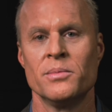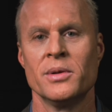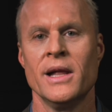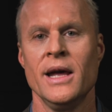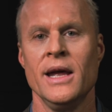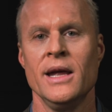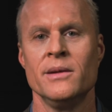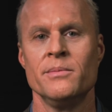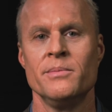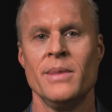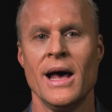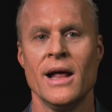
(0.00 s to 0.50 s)

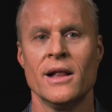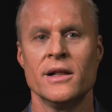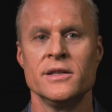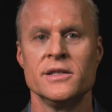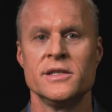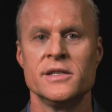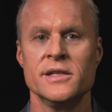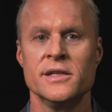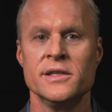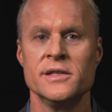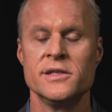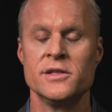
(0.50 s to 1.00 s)
plan
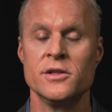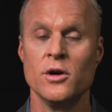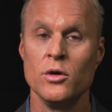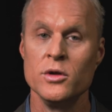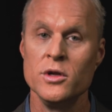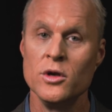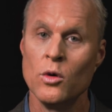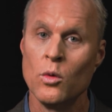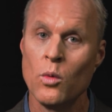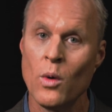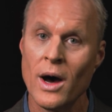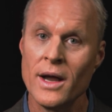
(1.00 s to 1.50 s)
balances, though
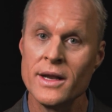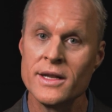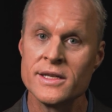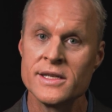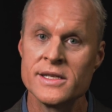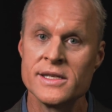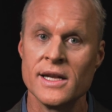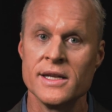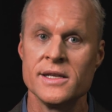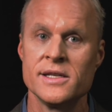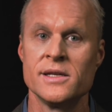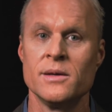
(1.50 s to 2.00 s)
you'll want to
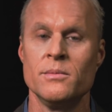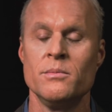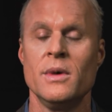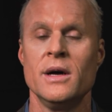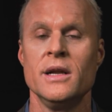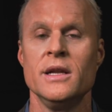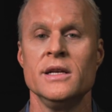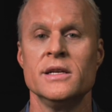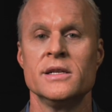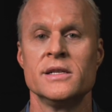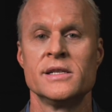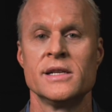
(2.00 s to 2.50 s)
set some
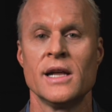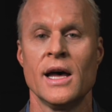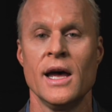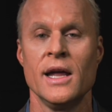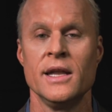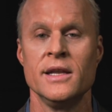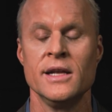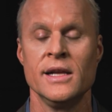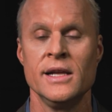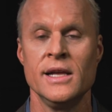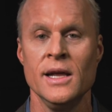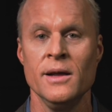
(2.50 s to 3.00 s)
money
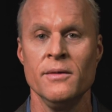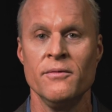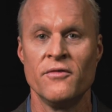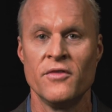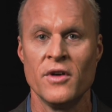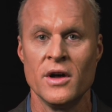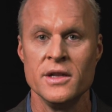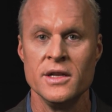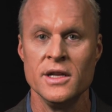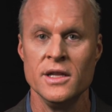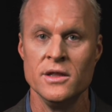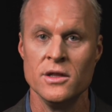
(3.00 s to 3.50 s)
aside to keep
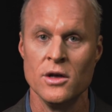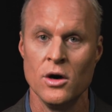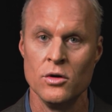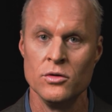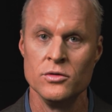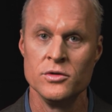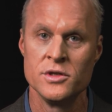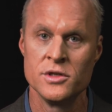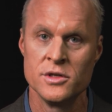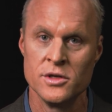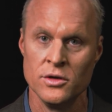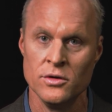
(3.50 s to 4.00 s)
funding
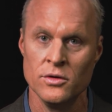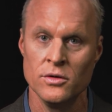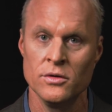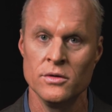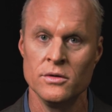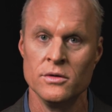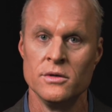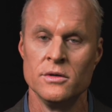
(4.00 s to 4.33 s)
those too.